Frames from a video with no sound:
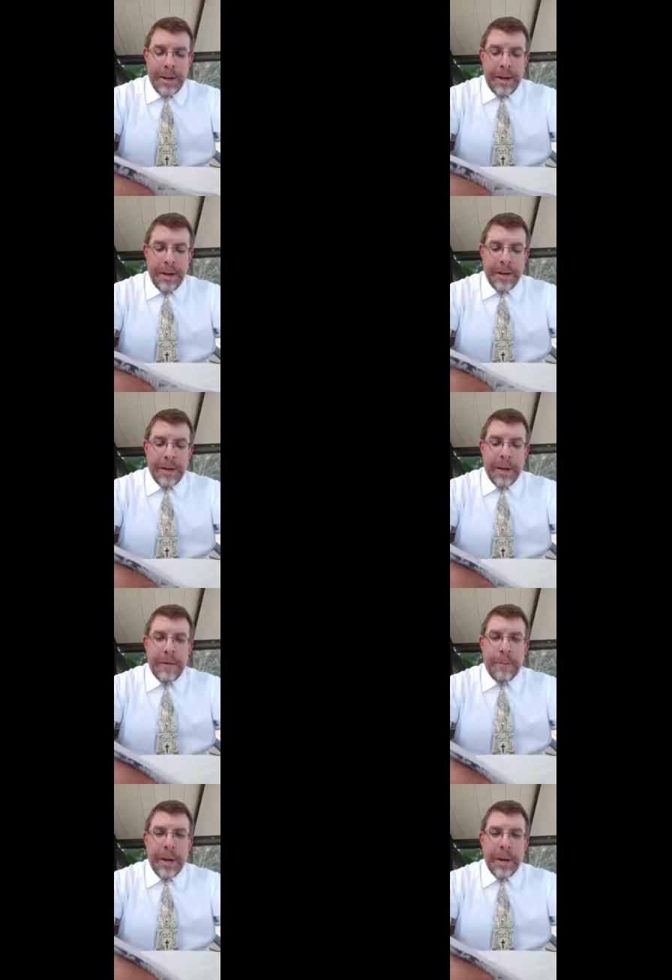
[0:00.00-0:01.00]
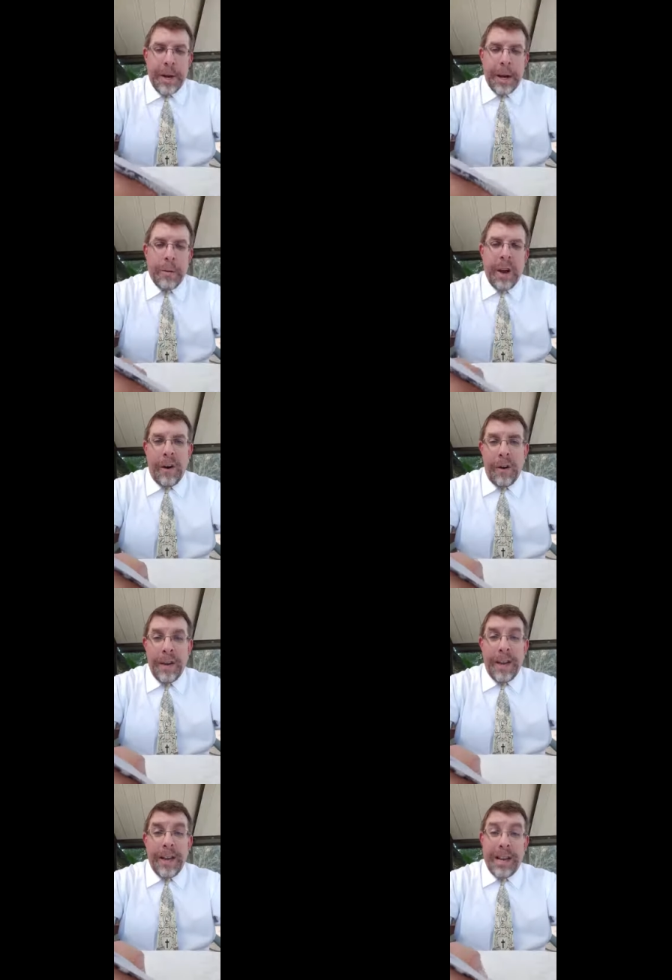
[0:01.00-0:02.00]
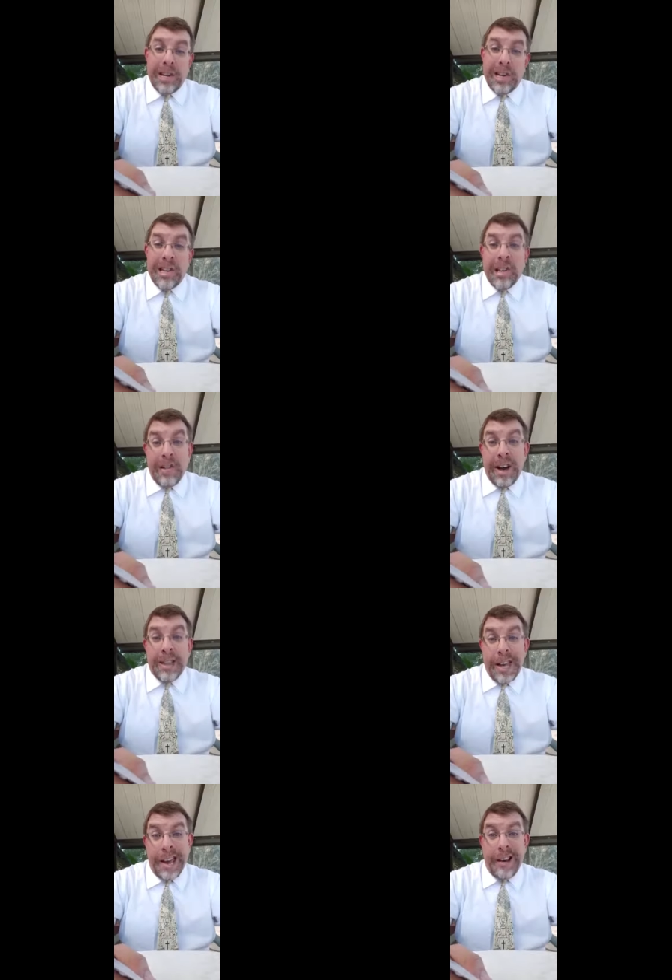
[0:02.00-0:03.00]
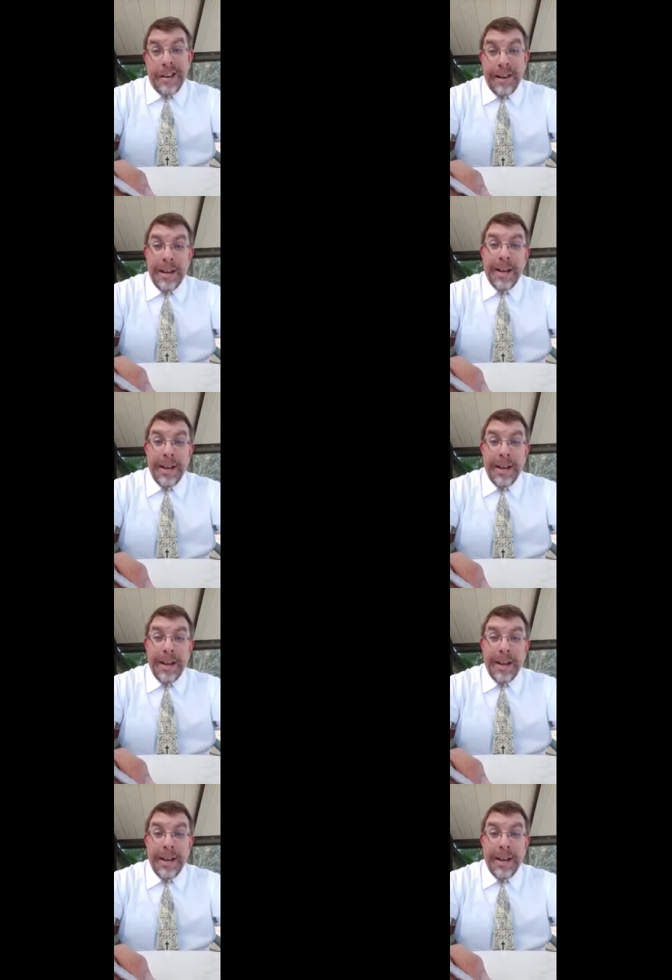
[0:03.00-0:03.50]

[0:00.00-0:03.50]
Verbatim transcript: instead of being like, well, you shouldn't go out there